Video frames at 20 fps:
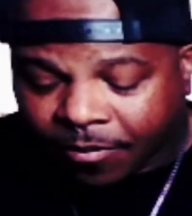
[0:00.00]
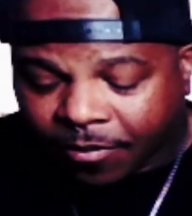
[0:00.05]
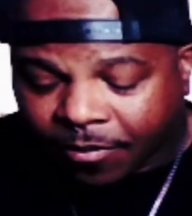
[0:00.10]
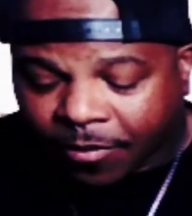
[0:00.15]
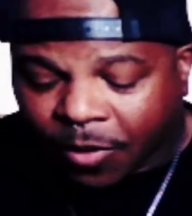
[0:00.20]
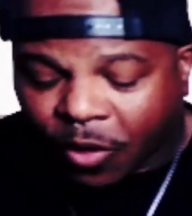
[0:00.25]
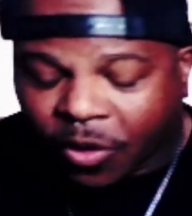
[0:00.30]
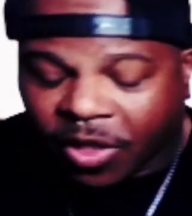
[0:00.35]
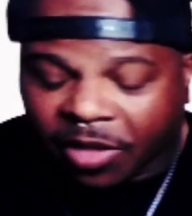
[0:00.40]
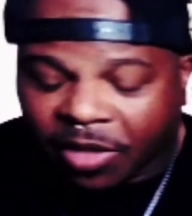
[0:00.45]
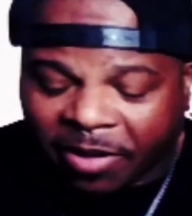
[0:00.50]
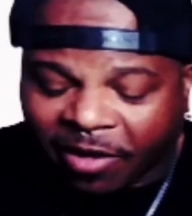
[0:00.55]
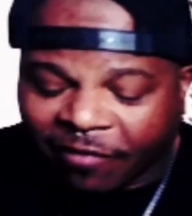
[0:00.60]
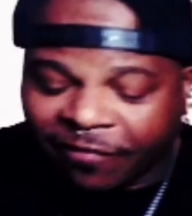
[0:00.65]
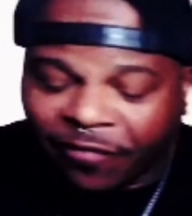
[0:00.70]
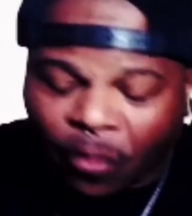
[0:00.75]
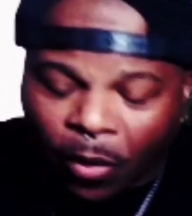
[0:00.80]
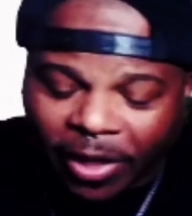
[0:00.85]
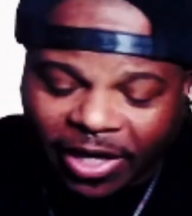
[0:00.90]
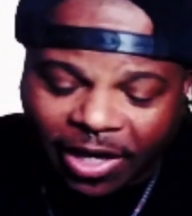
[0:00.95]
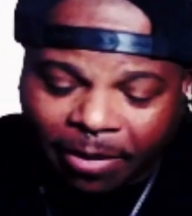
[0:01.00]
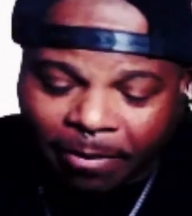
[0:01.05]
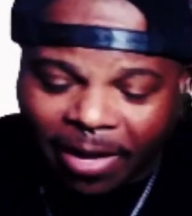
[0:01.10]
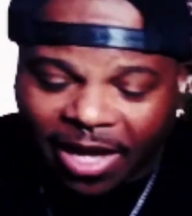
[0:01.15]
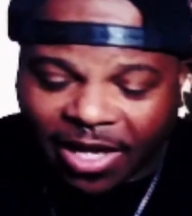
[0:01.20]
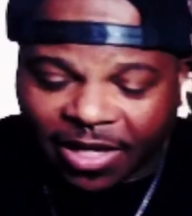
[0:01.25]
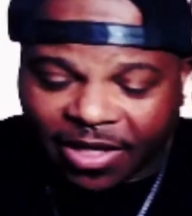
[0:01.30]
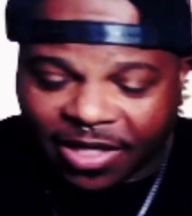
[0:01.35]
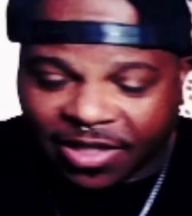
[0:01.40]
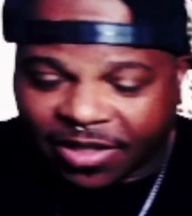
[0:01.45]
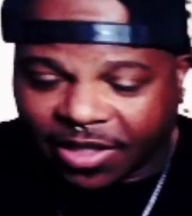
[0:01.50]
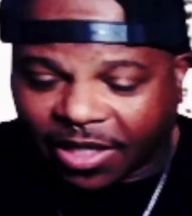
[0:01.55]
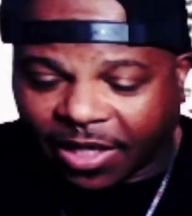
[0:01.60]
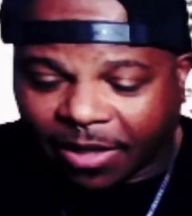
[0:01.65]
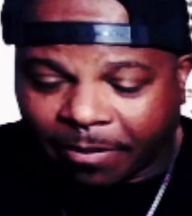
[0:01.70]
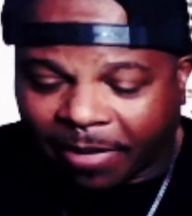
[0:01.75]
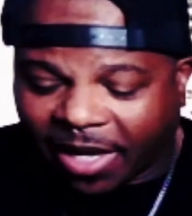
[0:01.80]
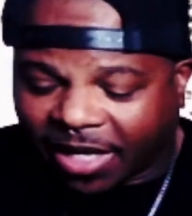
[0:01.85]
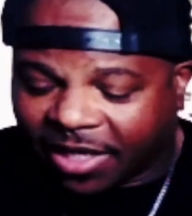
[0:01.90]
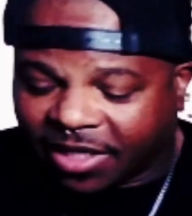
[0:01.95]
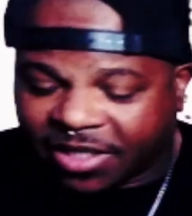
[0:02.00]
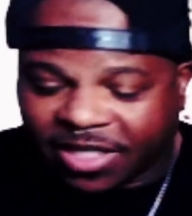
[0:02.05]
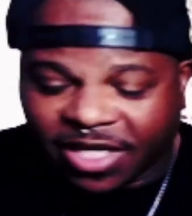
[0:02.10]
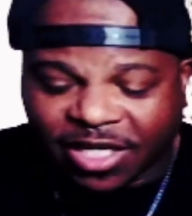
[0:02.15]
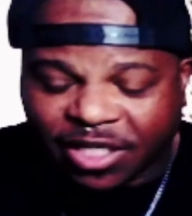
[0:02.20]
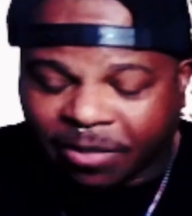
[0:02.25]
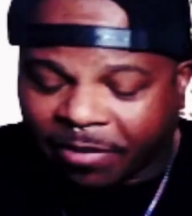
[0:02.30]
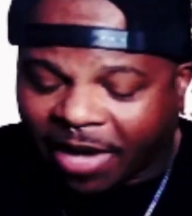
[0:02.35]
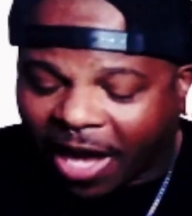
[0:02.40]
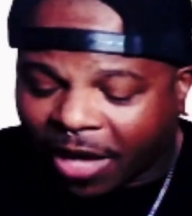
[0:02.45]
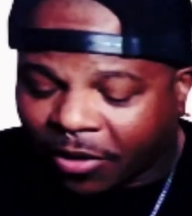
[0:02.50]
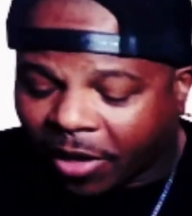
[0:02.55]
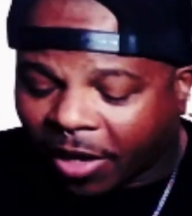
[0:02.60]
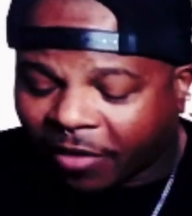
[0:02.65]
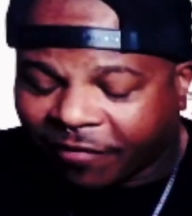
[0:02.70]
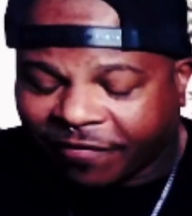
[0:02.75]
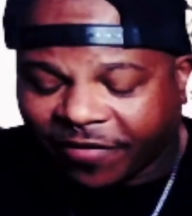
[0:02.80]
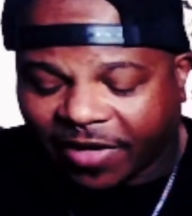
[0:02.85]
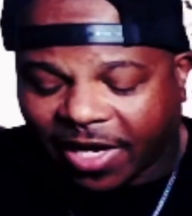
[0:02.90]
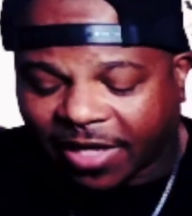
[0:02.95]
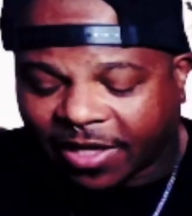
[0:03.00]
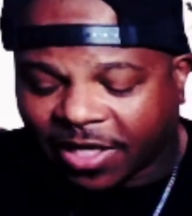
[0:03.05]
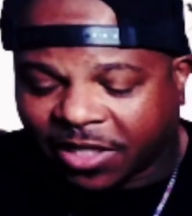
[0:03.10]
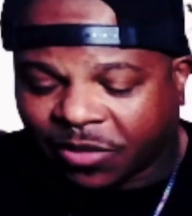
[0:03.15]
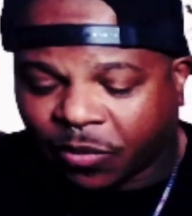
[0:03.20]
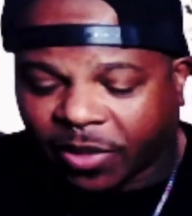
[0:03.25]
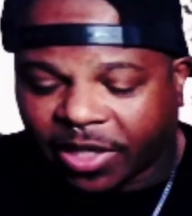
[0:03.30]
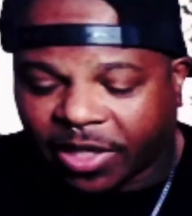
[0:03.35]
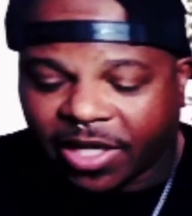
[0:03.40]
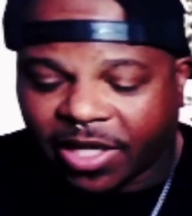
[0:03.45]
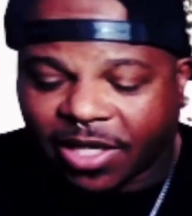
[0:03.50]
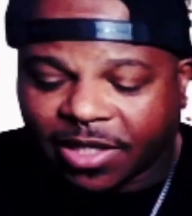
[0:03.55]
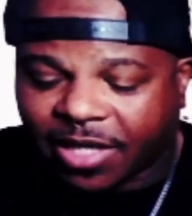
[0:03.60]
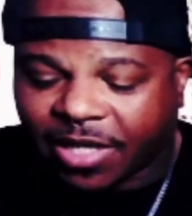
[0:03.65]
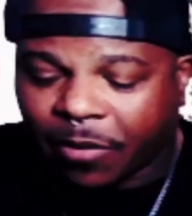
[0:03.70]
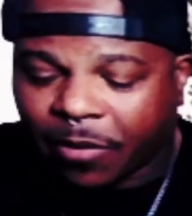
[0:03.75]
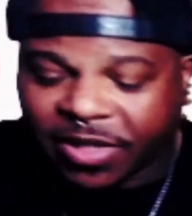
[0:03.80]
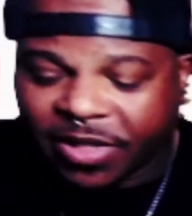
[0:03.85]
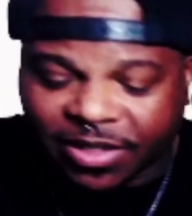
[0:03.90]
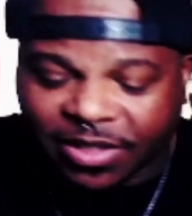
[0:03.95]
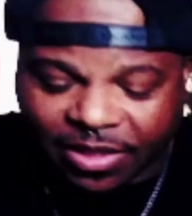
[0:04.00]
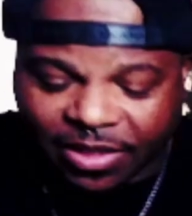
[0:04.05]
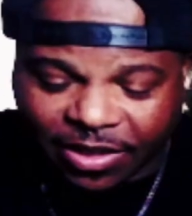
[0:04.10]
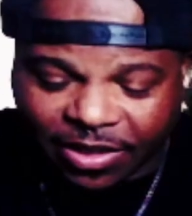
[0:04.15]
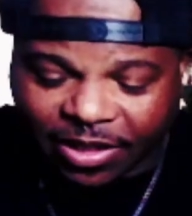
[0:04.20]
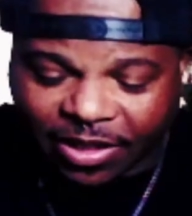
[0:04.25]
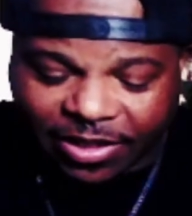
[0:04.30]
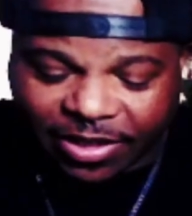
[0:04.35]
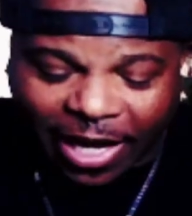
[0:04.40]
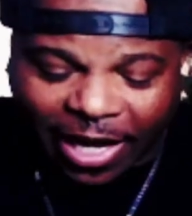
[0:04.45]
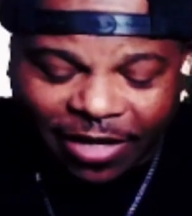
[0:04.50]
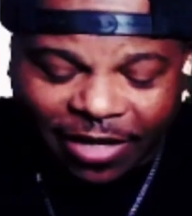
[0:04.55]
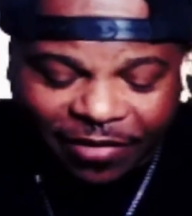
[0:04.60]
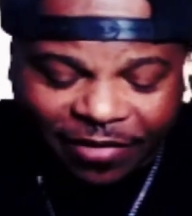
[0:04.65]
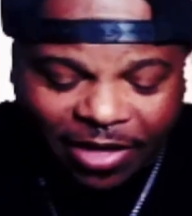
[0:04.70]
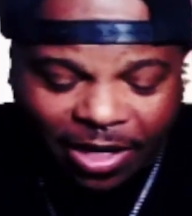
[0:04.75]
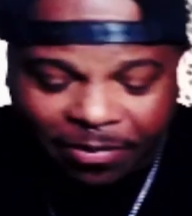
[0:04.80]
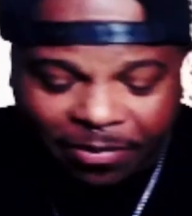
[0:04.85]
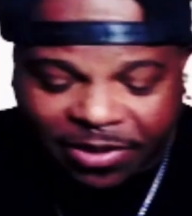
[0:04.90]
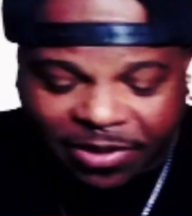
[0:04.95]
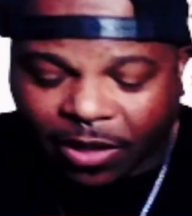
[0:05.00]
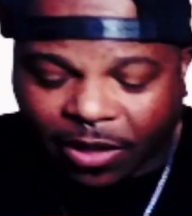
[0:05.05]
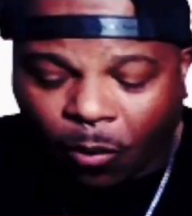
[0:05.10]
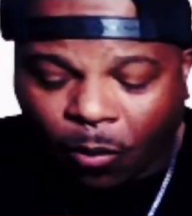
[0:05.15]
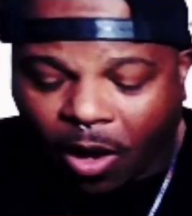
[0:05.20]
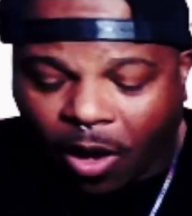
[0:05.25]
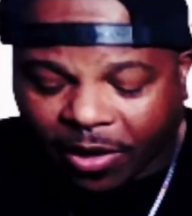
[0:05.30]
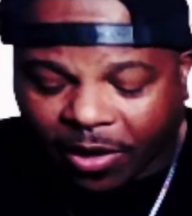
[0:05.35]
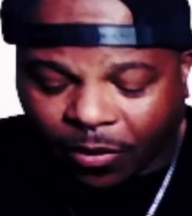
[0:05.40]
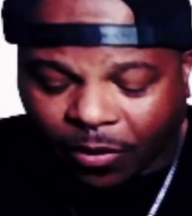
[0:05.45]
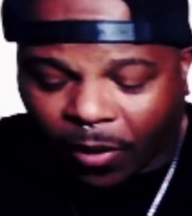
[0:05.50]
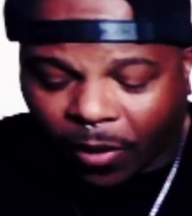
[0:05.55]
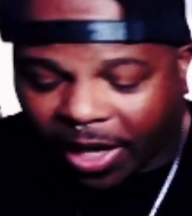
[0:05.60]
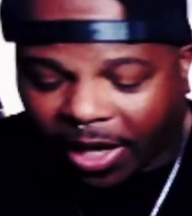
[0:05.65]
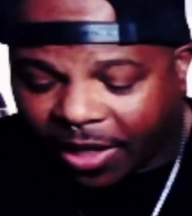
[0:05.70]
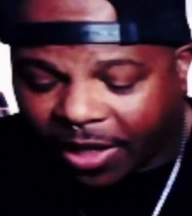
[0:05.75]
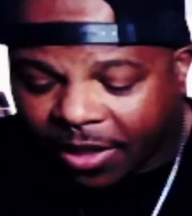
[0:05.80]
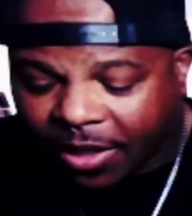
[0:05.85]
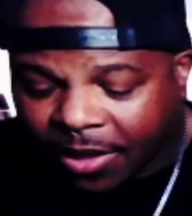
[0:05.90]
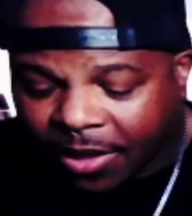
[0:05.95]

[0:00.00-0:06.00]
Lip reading: You could be avoiding making a decision, but I don't feel like that's what it is. Not with this Eight of Cups here walking away.